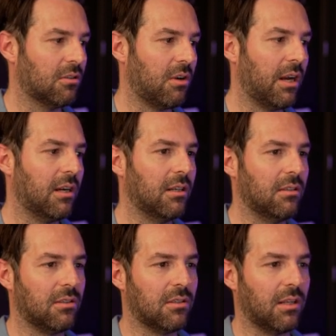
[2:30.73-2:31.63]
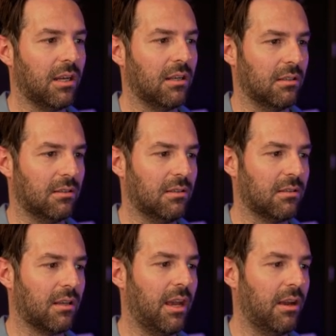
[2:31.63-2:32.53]
to try to understand the
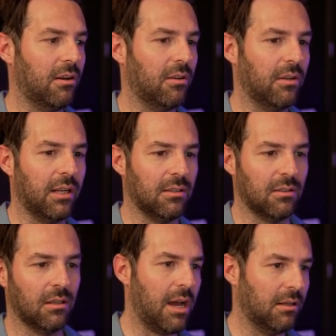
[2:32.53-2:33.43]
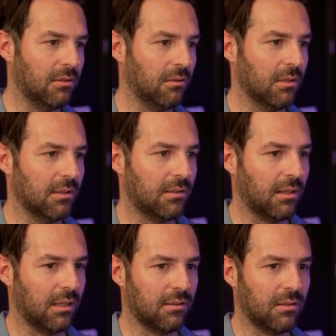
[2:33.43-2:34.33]
scale and how to do this thing.